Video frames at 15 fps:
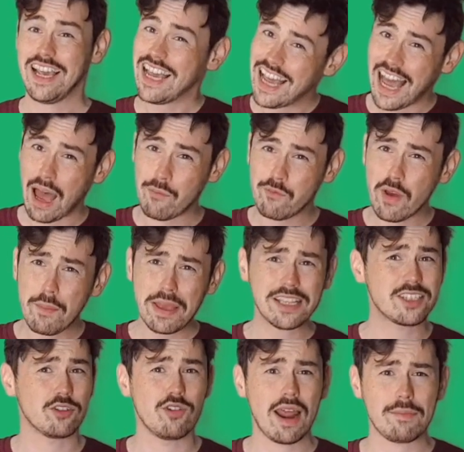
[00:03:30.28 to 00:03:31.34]
Amphibians
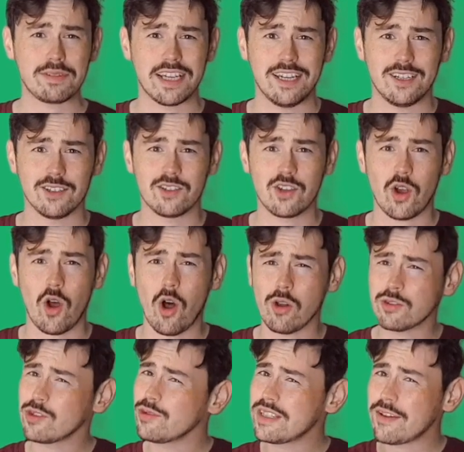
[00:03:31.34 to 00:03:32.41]
and reptiles
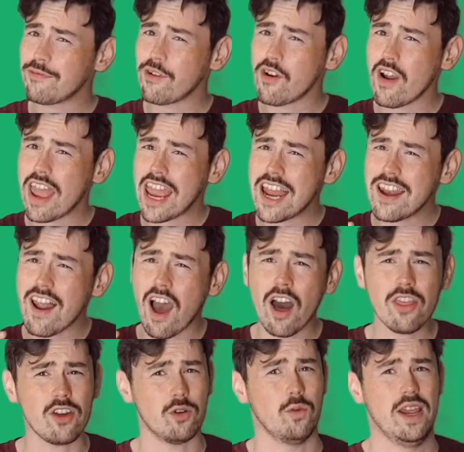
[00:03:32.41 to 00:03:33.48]
also differ in
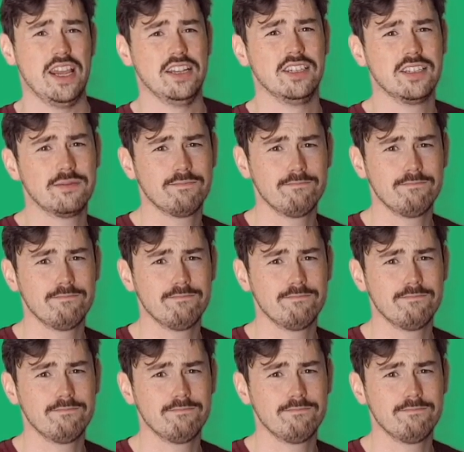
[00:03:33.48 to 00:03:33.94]
other ways.